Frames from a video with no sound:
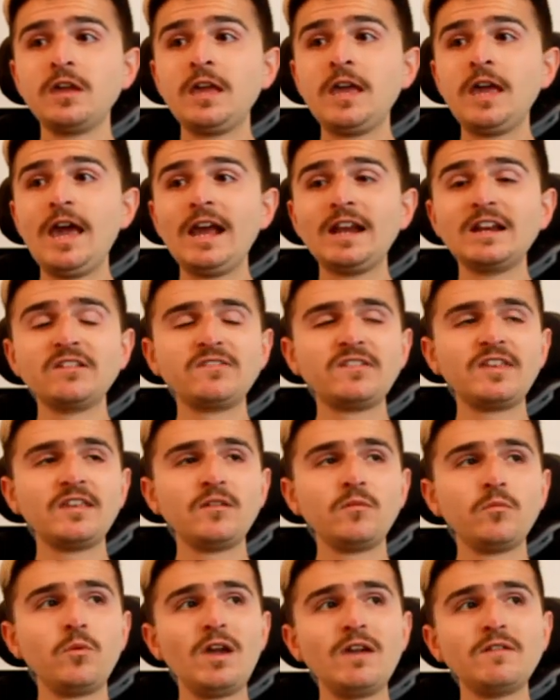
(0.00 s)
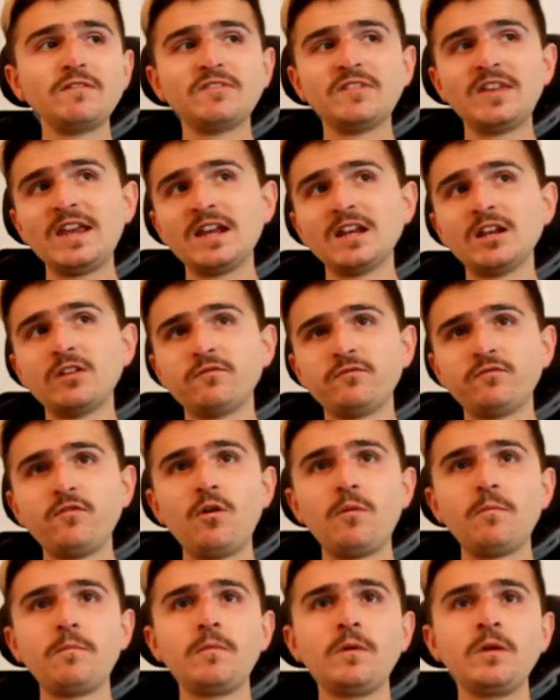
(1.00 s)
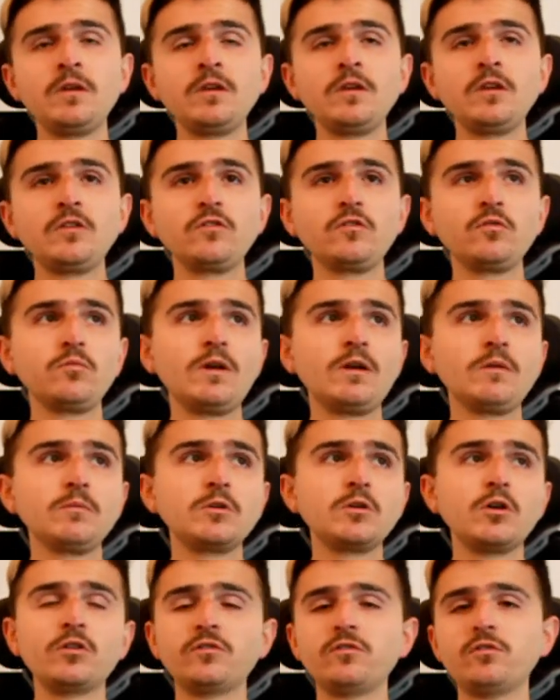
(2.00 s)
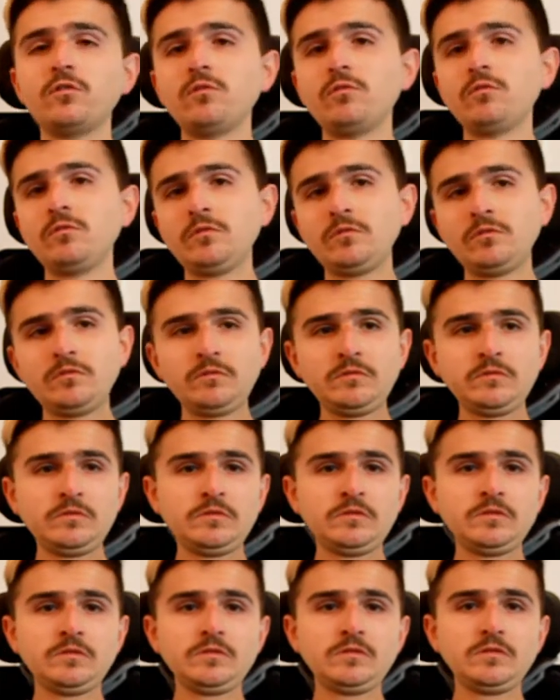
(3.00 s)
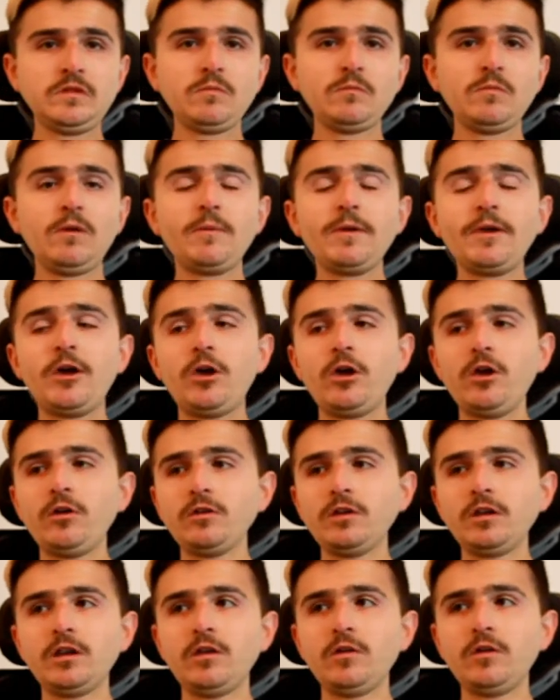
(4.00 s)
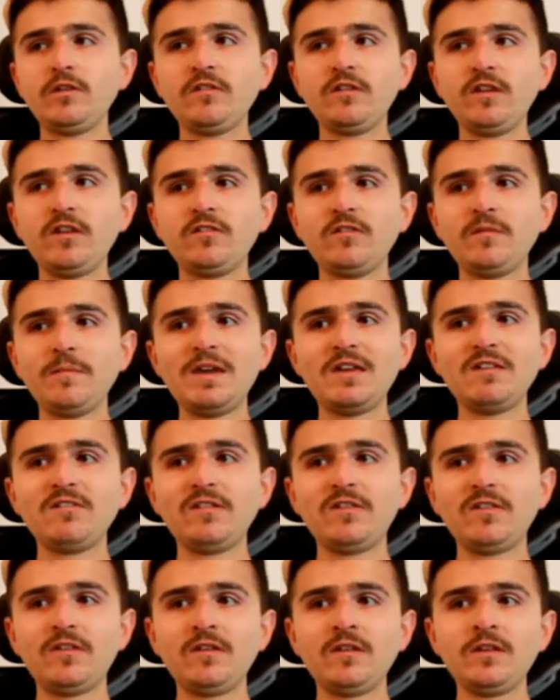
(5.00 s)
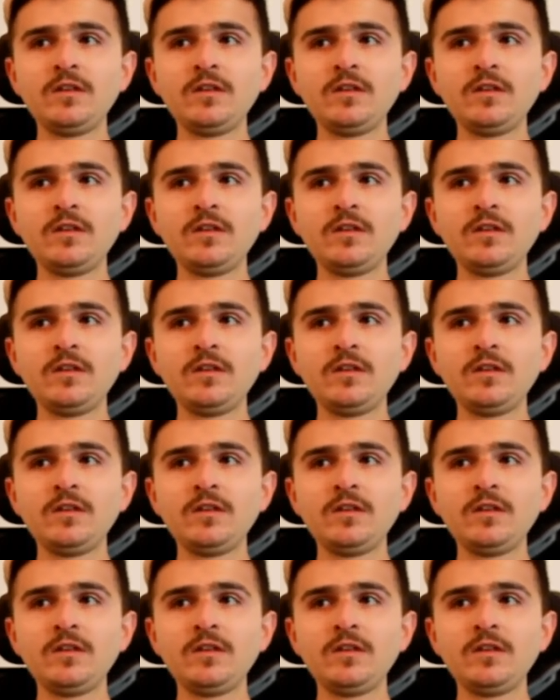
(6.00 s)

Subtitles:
And where he's taken us from to where we've got to, from where we are, you know, it's amazing.